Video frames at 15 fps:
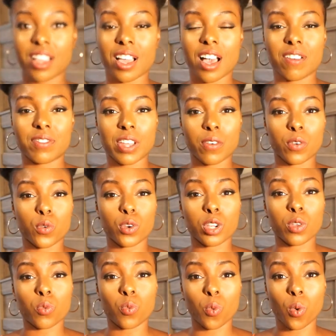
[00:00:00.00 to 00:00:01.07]
I've never
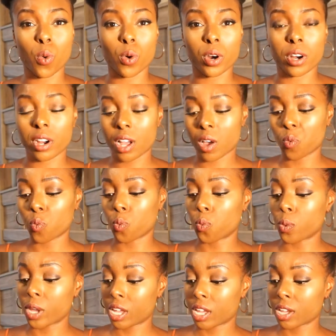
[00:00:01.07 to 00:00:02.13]
really wore a
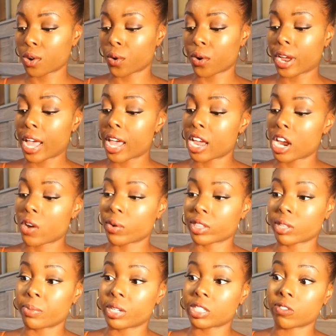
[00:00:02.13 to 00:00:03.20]
wig or hair with
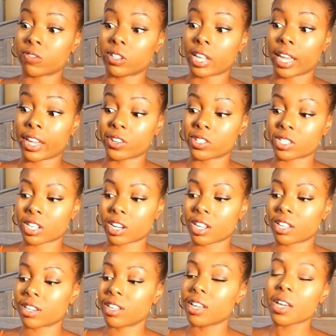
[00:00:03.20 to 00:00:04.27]
a bunch of layers in
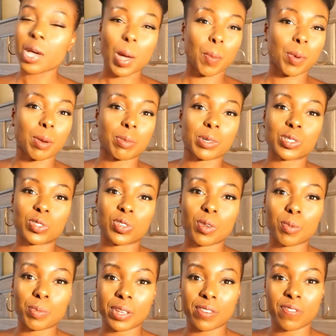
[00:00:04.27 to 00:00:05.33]
it, but I'm sure it'll
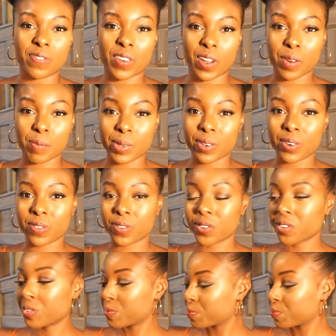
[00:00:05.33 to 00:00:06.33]
be very beautiful.